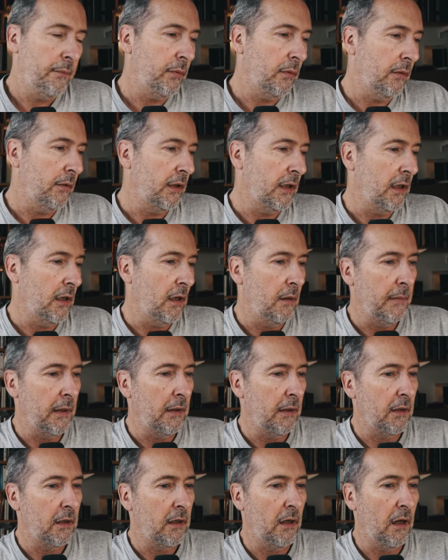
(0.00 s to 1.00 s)
the
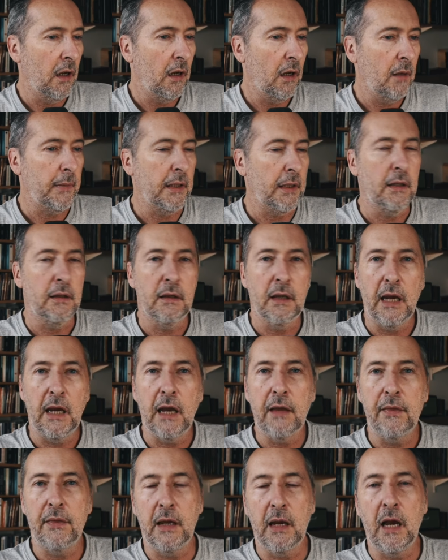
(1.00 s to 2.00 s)
American Army,
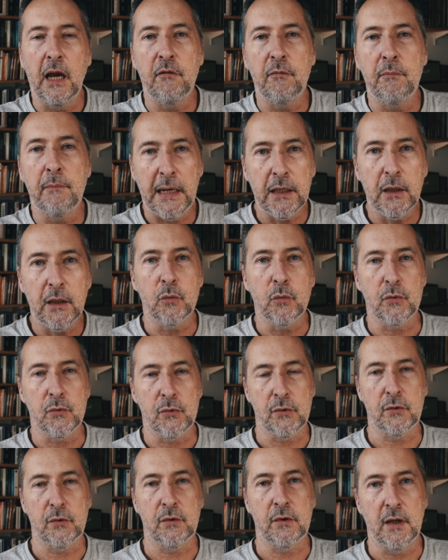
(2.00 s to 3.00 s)
they have
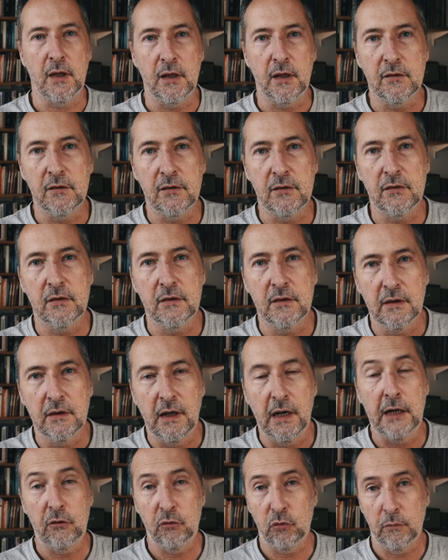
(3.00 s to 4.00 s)
manuals on this,
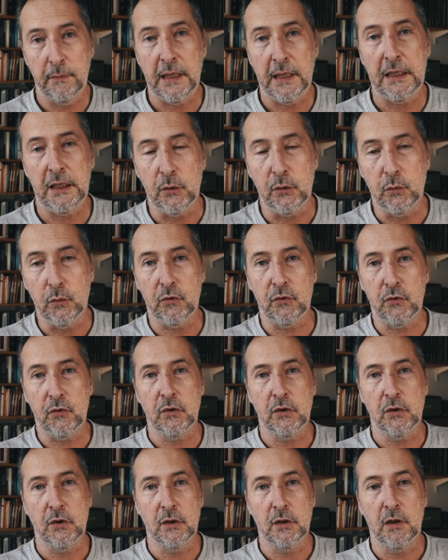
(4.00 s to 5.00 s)
actual manuals.
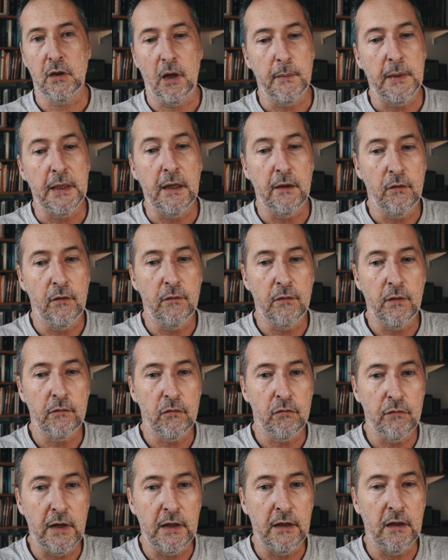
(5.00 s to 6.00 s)
I mean, if you've ever
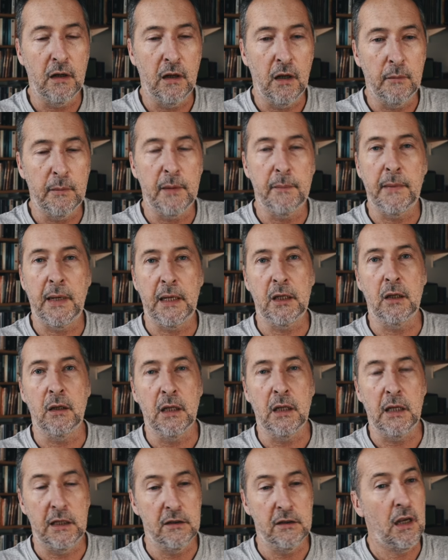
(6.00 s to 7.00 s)
read an army manual,
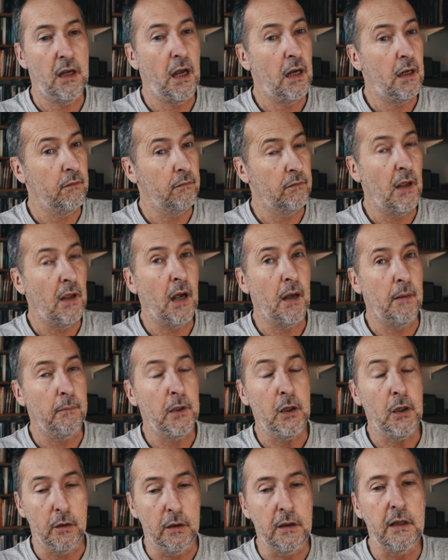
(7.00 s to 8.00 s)
it's kind of dumb.
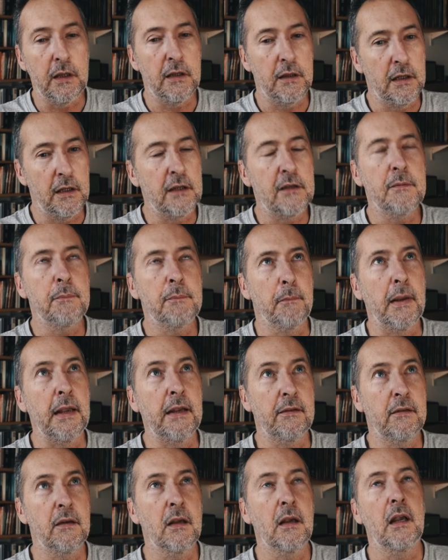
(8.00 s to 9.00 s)
You know,
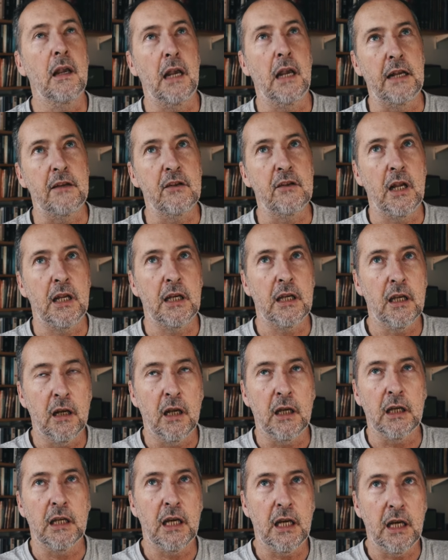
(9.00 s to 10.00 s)
it's like an
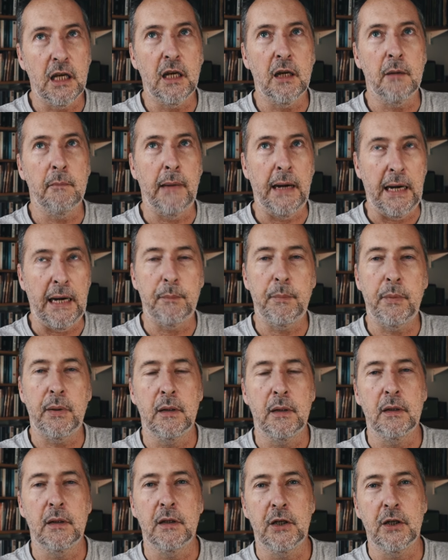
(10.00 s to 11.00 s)
IKEA map.
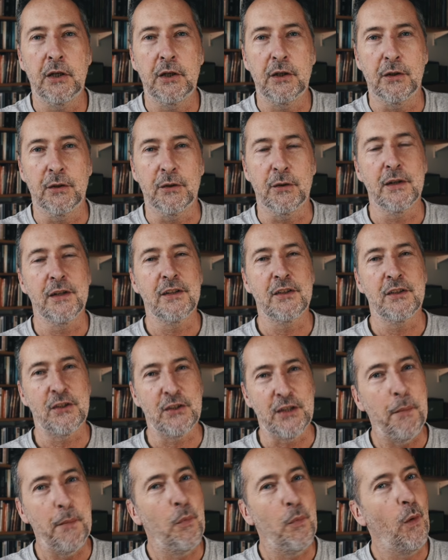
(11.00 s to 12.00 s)
You know,
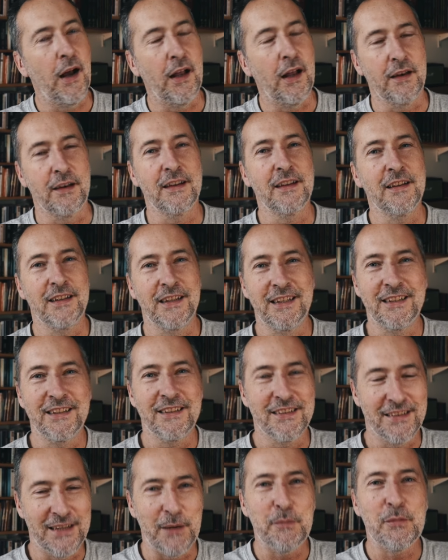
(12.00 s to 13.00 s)
step one,
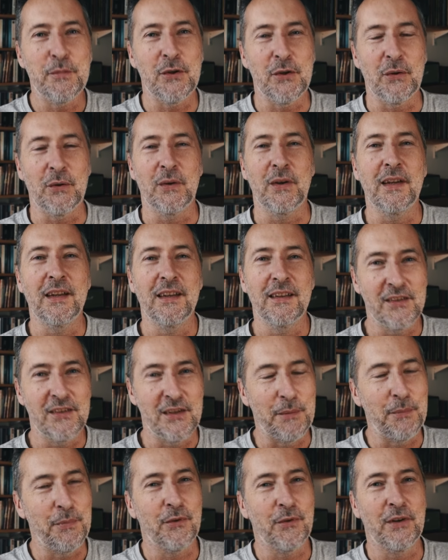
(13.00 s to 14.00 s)
step two,
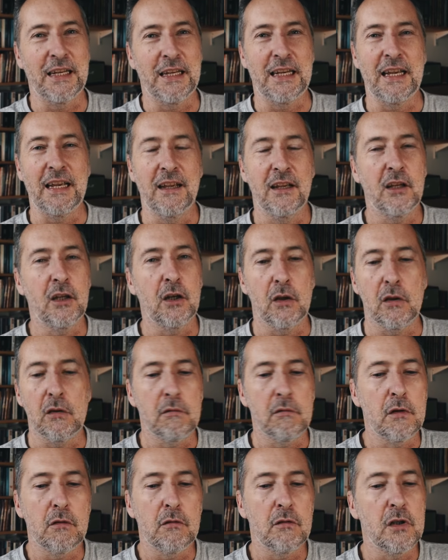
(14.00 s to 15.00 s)
step three. You know,
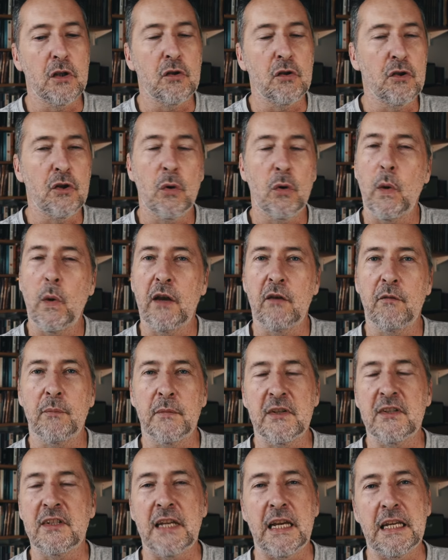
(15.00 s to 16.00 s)
there's no way of
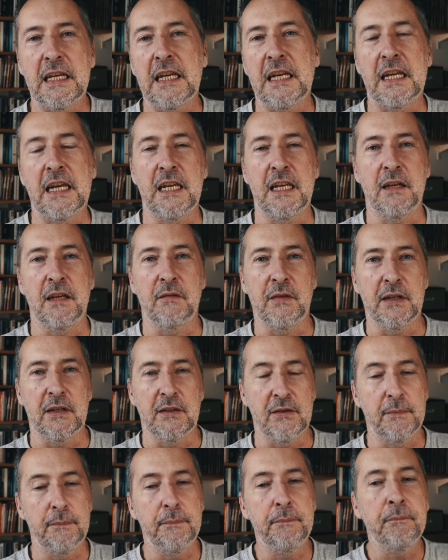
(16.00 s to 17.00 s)
mistaking any of
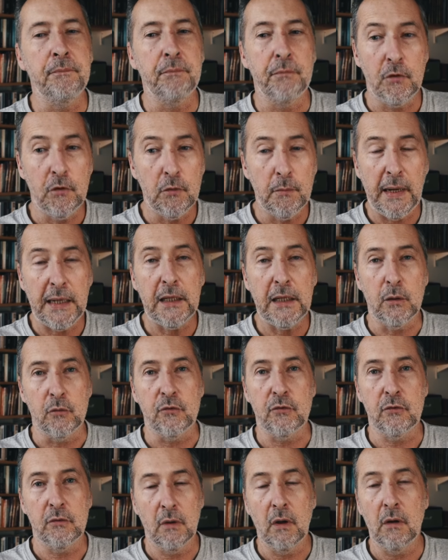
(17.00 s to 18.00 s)
this. There are
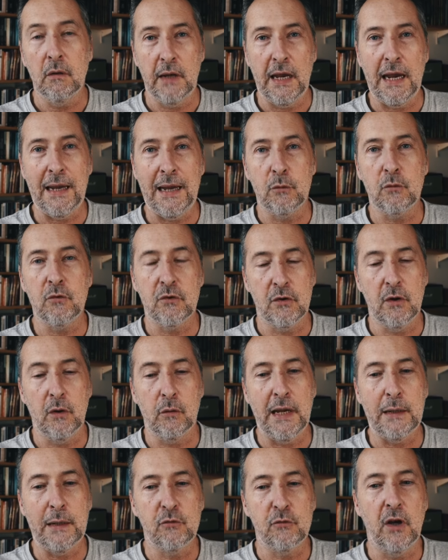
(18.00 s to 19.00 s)
manuals on how
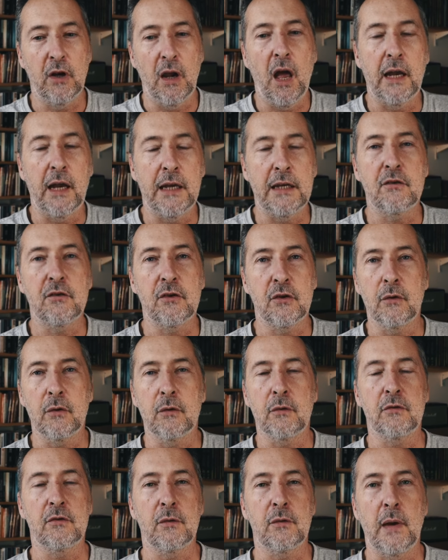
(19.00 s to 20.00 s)
to lie to
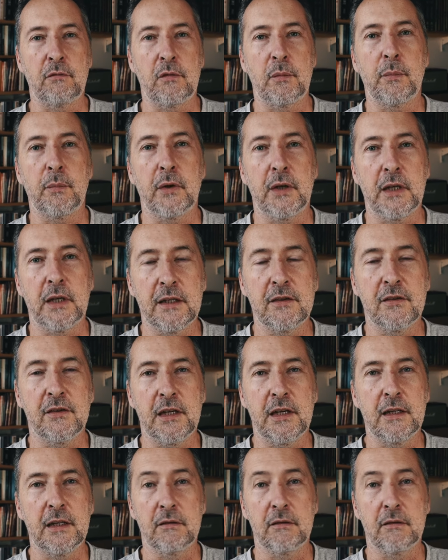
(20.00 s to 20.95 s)
everybody. You see,